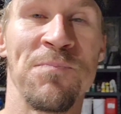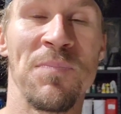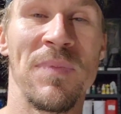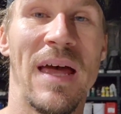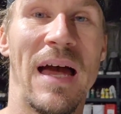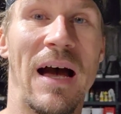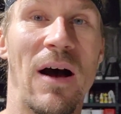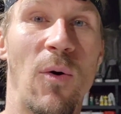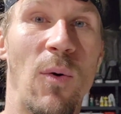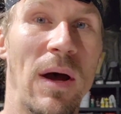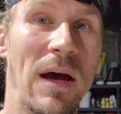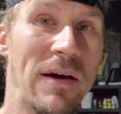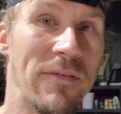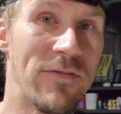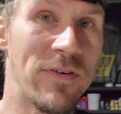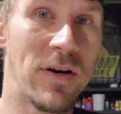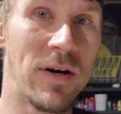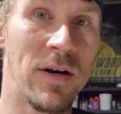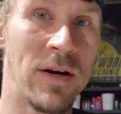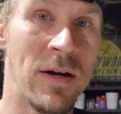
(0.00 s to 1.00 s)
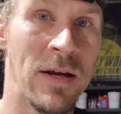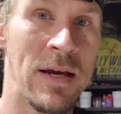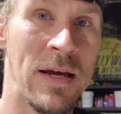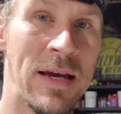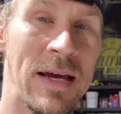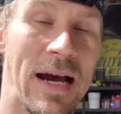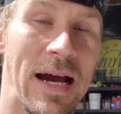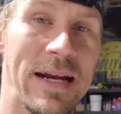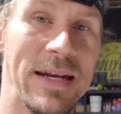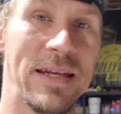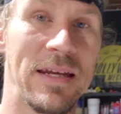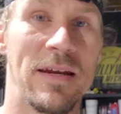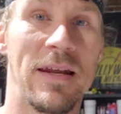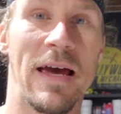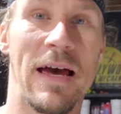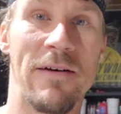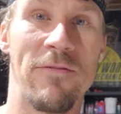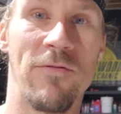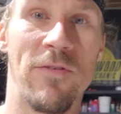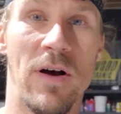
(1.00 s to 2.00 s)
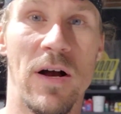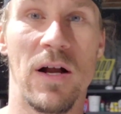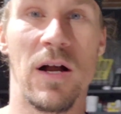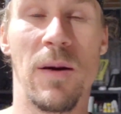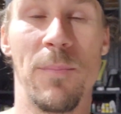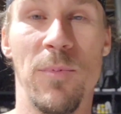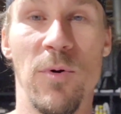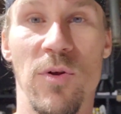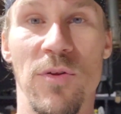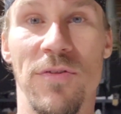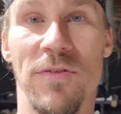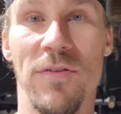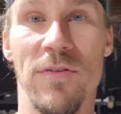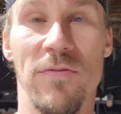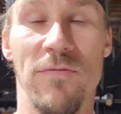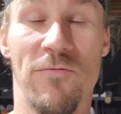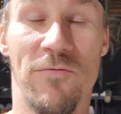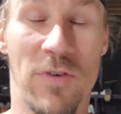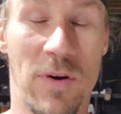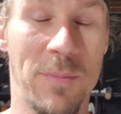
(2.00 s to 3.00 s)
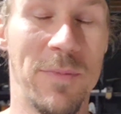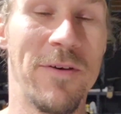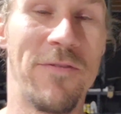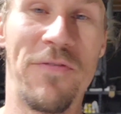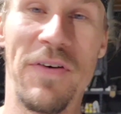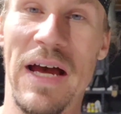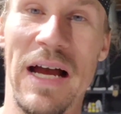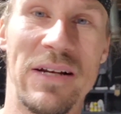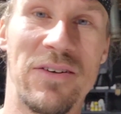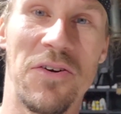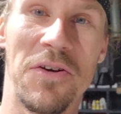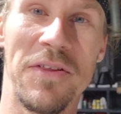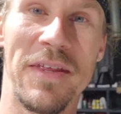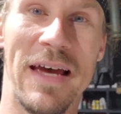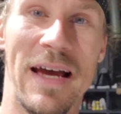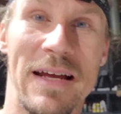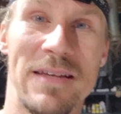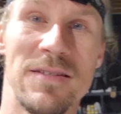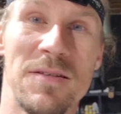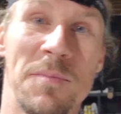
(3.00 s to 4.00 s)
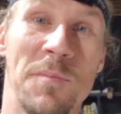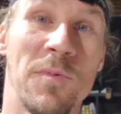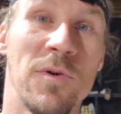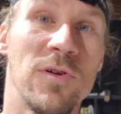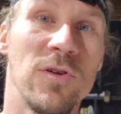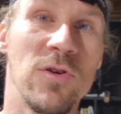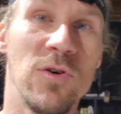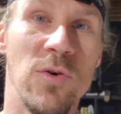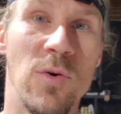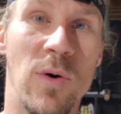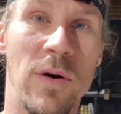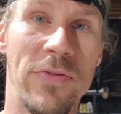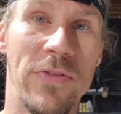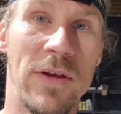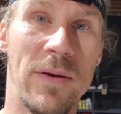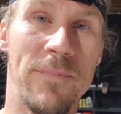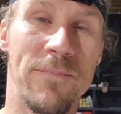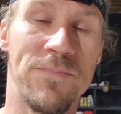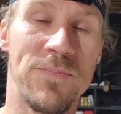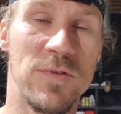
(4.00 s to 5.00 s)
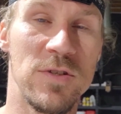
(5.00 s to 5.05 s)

However, I did have a couple from the factory that had some glue on them,